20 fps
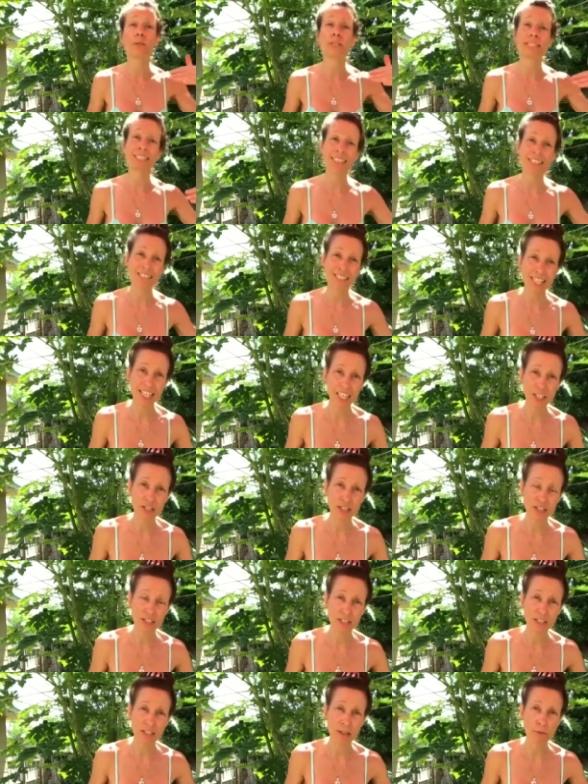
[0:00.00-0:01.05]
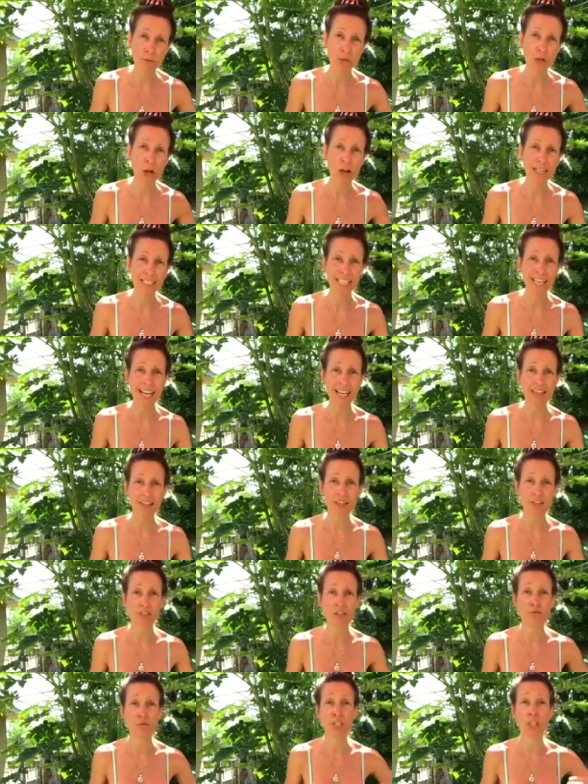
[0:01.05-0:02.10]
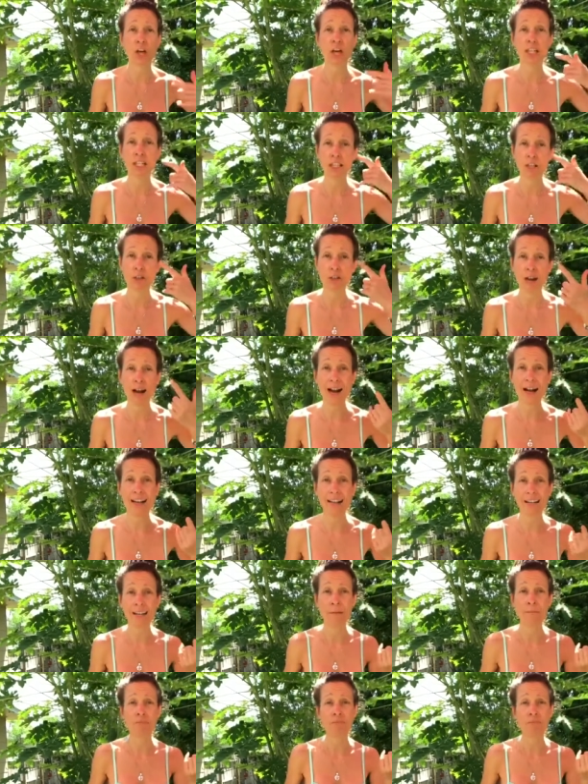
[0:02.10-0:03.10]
organization that will contact us regarding her eye